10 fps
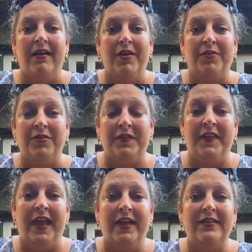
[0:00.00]
Other than
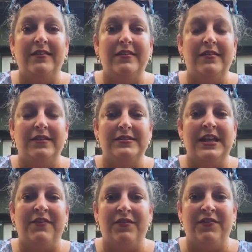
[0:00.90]
that, let's
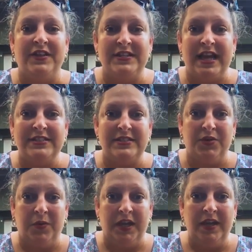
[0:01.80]
have a fantastic
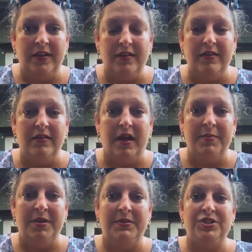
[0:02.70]
week. I'm
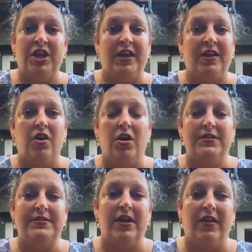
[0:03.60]
going to be checking
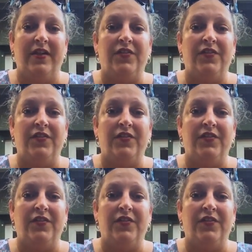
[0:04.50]
RSL